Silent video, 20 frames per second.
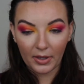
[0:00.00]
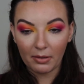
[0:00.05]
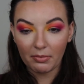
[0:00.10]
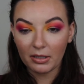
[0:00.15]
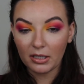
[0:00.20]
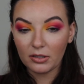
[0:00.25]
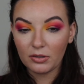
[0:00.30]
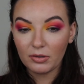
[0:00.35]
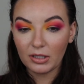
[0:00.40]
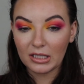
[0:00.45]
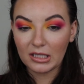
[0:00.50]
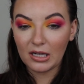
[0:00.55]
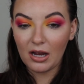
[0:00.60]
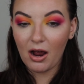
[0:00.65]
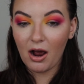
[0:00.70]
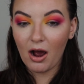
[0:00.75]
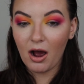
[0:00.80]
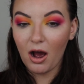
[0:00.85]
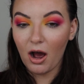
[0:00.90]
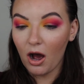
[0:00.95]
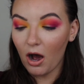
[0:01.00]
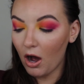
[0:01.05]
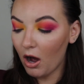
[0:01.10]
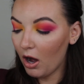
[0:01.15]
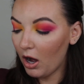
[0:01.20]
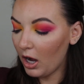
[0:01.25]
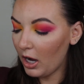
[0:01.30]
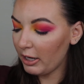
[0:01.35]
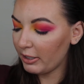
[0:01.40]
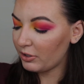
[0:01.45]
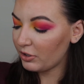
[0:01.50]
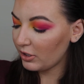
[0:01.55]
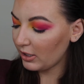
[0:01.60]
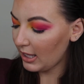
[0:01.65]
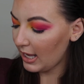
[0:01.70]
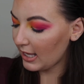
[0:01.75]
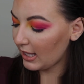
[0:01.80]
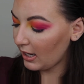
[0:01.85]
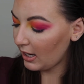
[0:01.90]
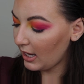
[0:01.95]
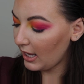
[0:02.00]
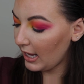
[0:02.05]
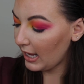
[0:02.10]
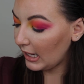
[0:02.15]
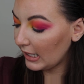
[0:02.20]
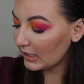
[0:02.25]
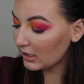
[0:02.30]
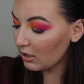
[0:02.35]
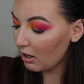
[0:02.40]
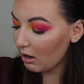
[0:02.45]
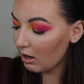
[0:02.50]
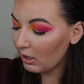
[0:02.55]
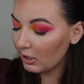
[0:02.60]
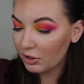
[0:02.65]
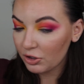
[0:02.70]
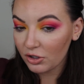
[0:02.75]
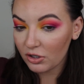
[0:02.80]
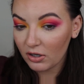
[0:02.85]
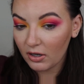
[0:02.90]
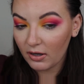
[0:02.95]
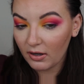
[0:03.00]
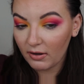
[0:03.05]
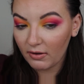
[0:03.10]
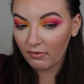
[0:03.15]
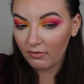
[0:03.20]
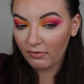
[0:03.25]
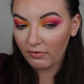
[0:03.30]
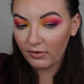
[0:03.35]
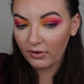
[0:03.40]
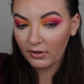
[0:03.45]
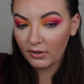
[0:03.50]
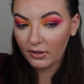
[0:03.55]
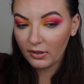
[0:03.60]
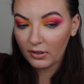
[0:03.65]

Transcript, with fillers: I'm gonna do a touch, like a touch of